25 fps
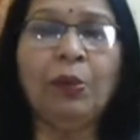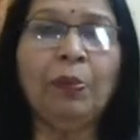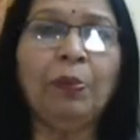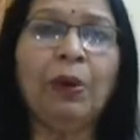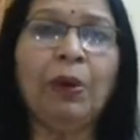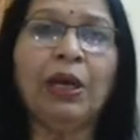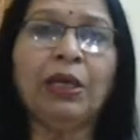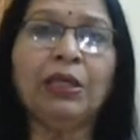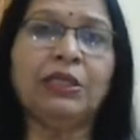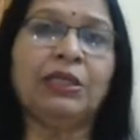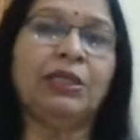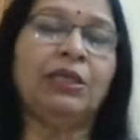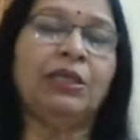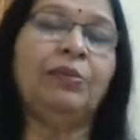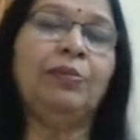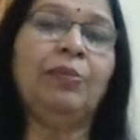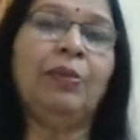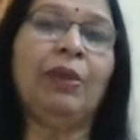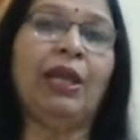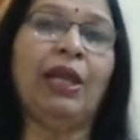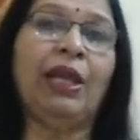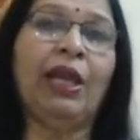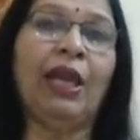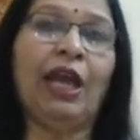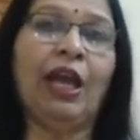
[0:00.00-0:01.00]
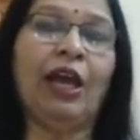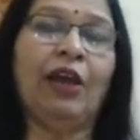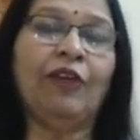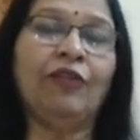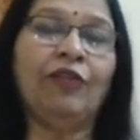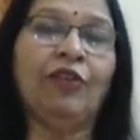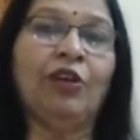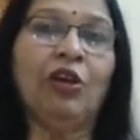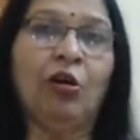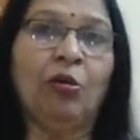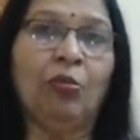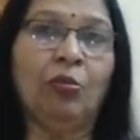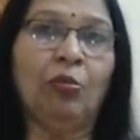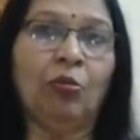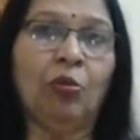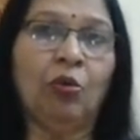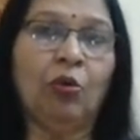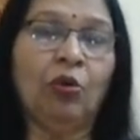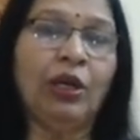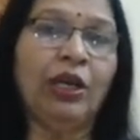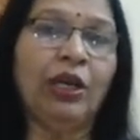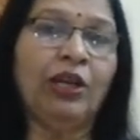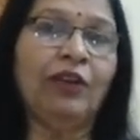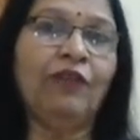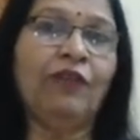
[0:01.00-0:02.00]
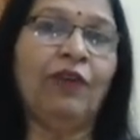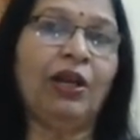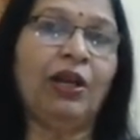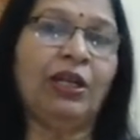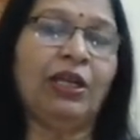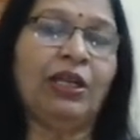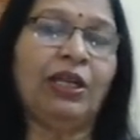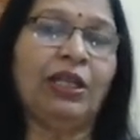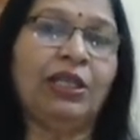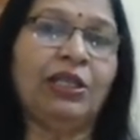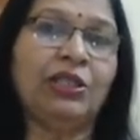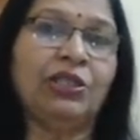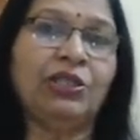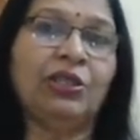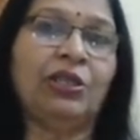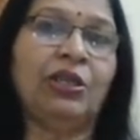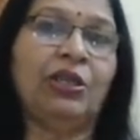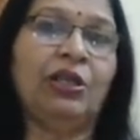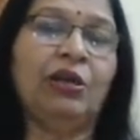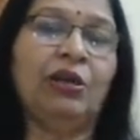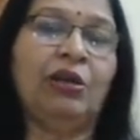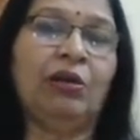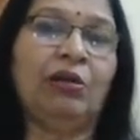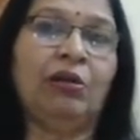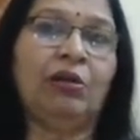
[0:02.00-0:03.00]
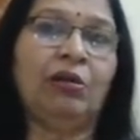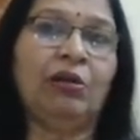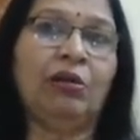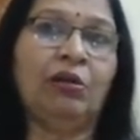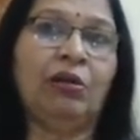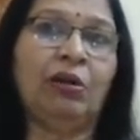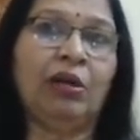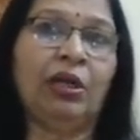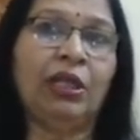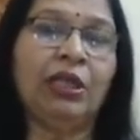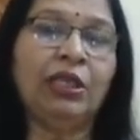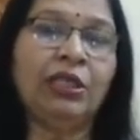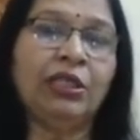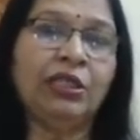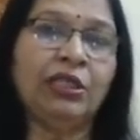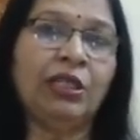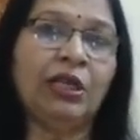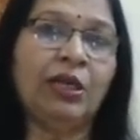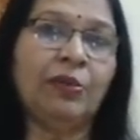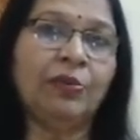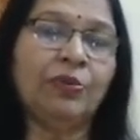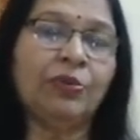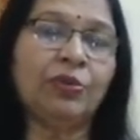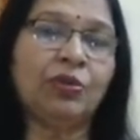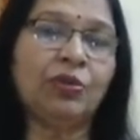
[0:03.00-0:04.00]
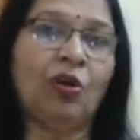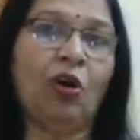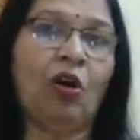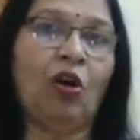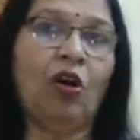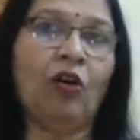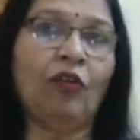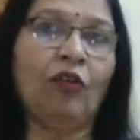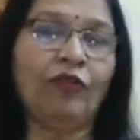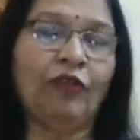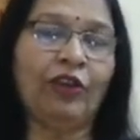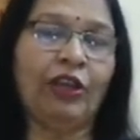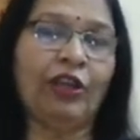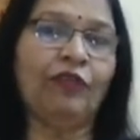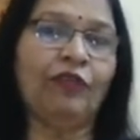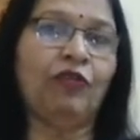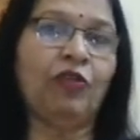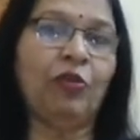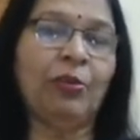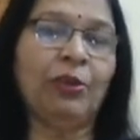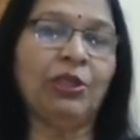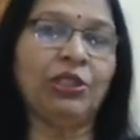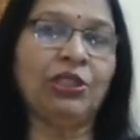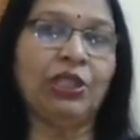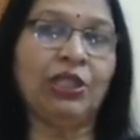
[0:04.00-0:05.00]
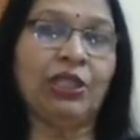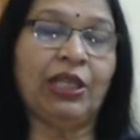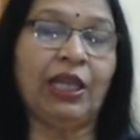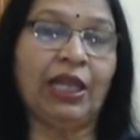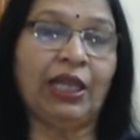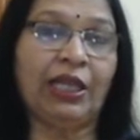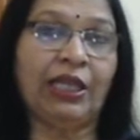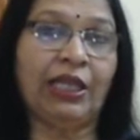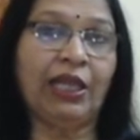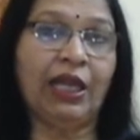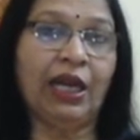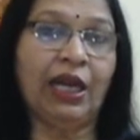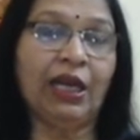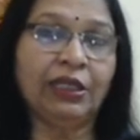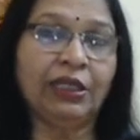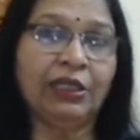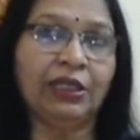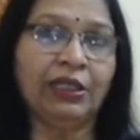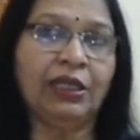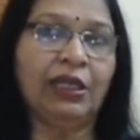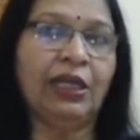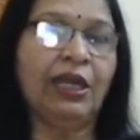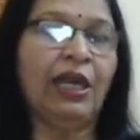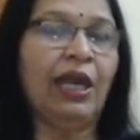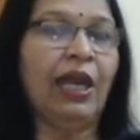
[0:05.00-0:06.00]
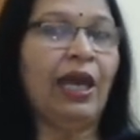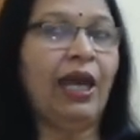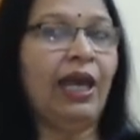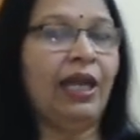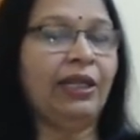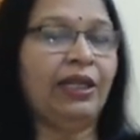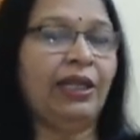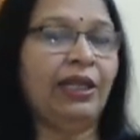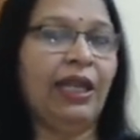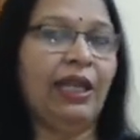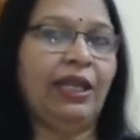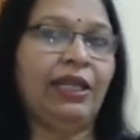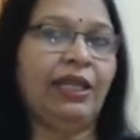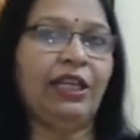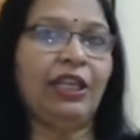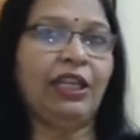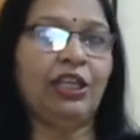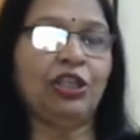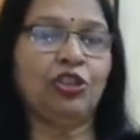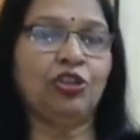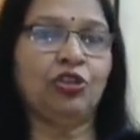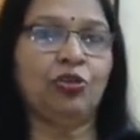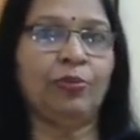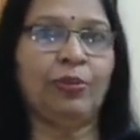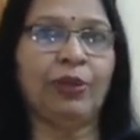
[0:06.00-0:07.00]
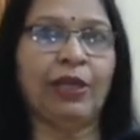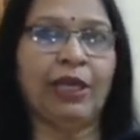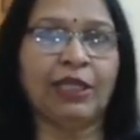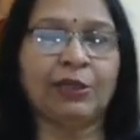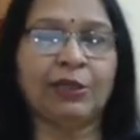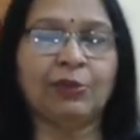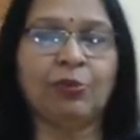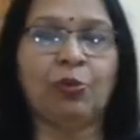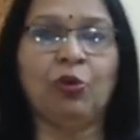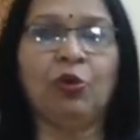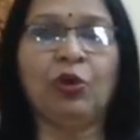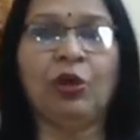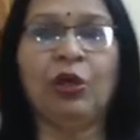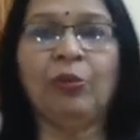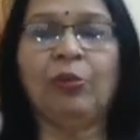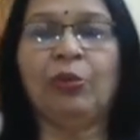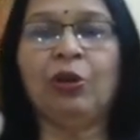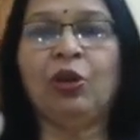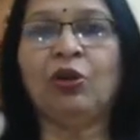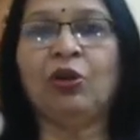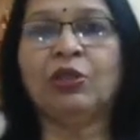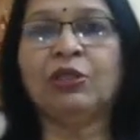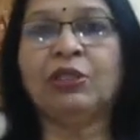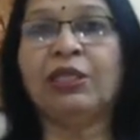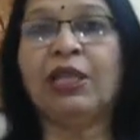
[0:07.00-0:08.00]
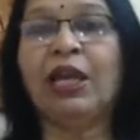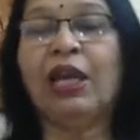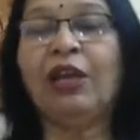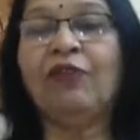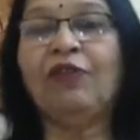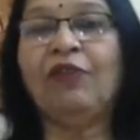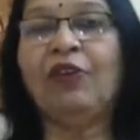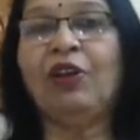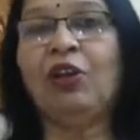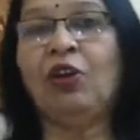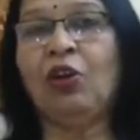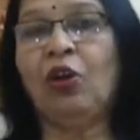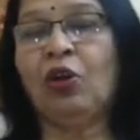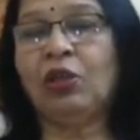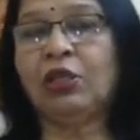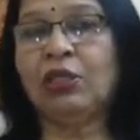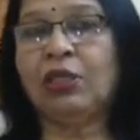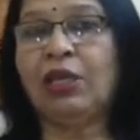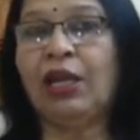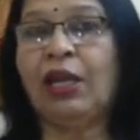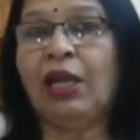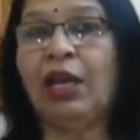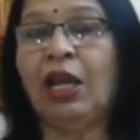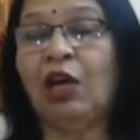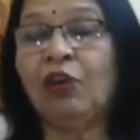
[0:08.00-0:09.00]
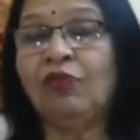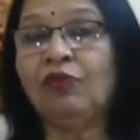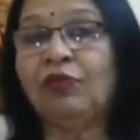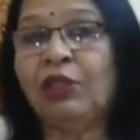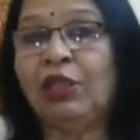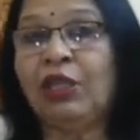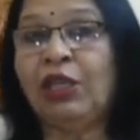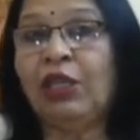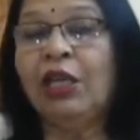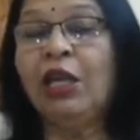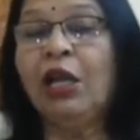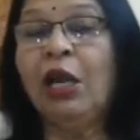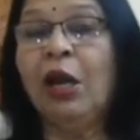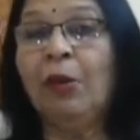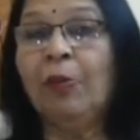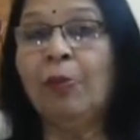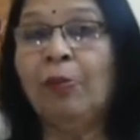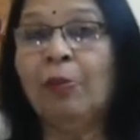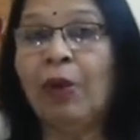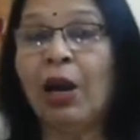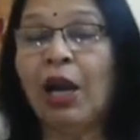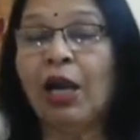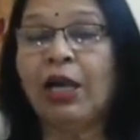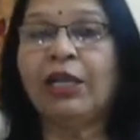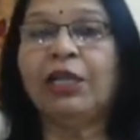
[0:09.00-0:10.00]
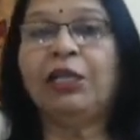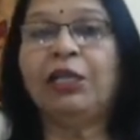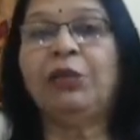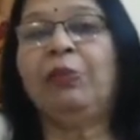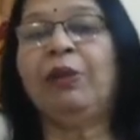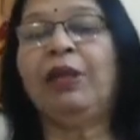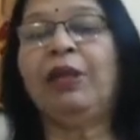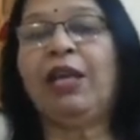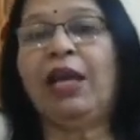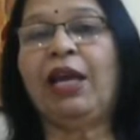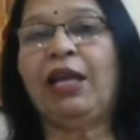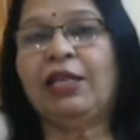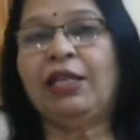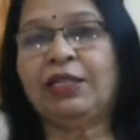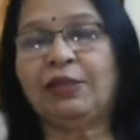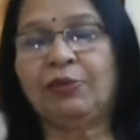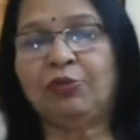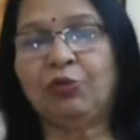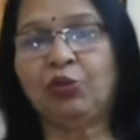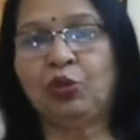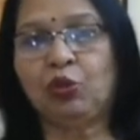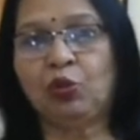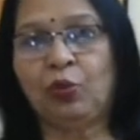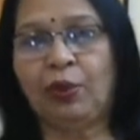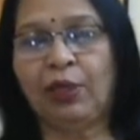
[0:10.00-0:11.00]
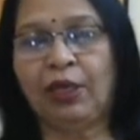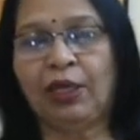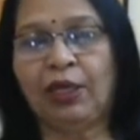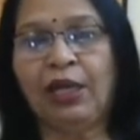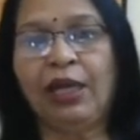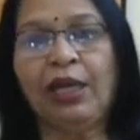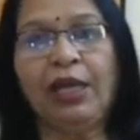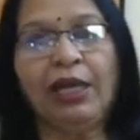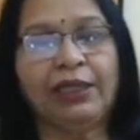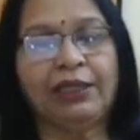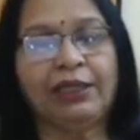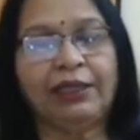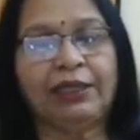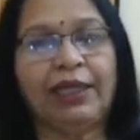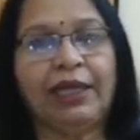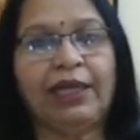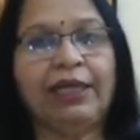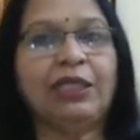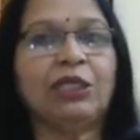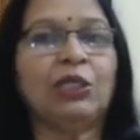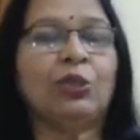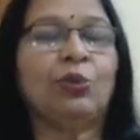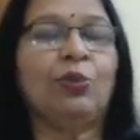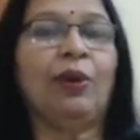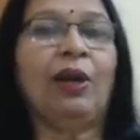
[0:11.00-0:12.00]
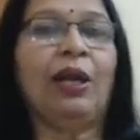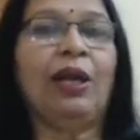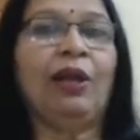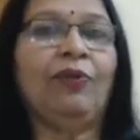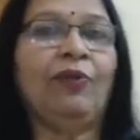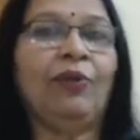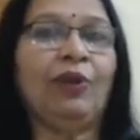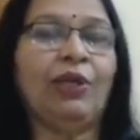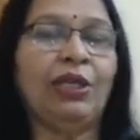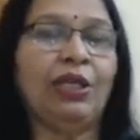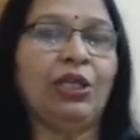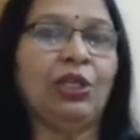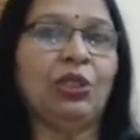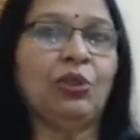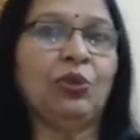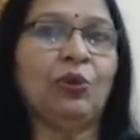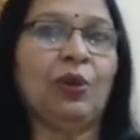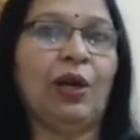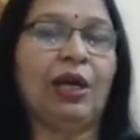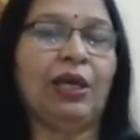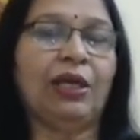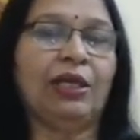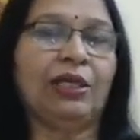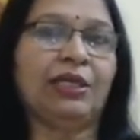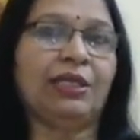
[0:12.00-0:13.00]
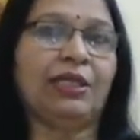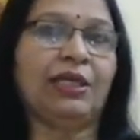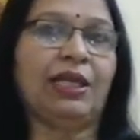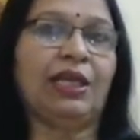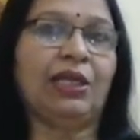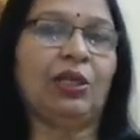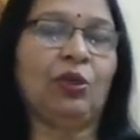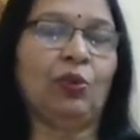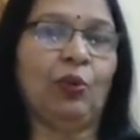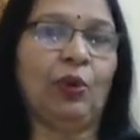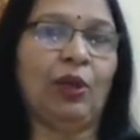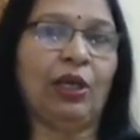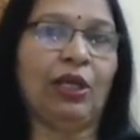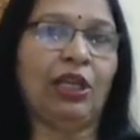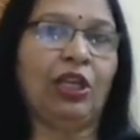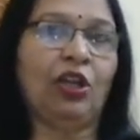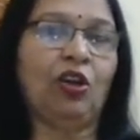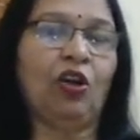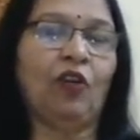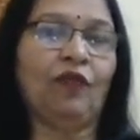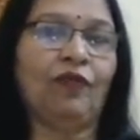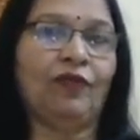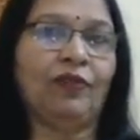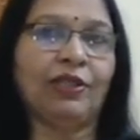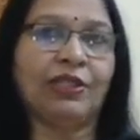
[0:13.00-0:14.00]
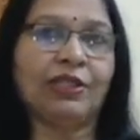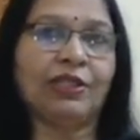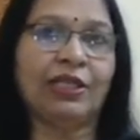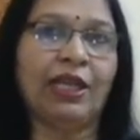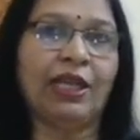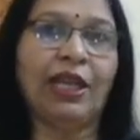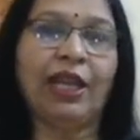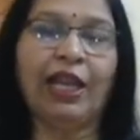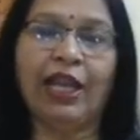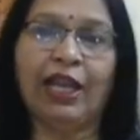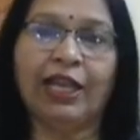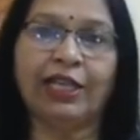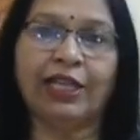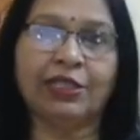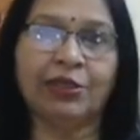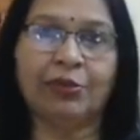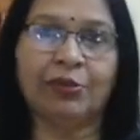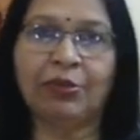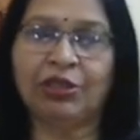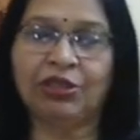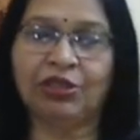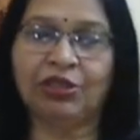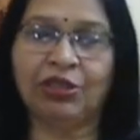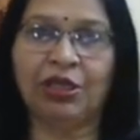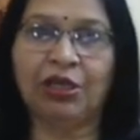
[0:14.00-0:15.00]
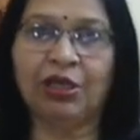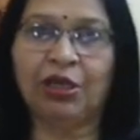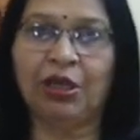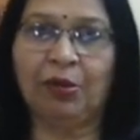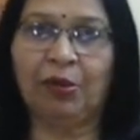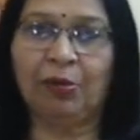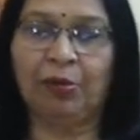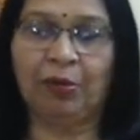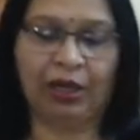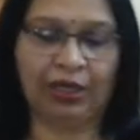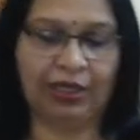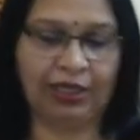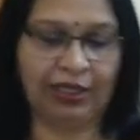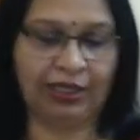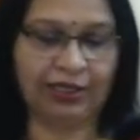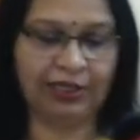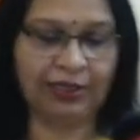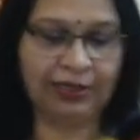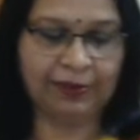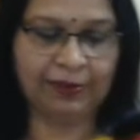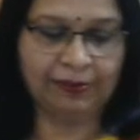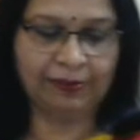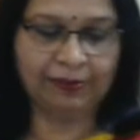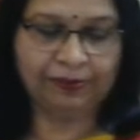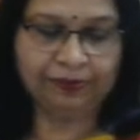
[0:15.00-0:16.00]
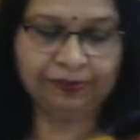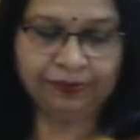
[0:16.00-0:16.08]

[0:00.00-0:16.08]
party may have more advantage in terms of information than the other, and that needs to be exploring because that will not allow the market mechanism to work. That is why we need to understand the working of this asymmetric markets.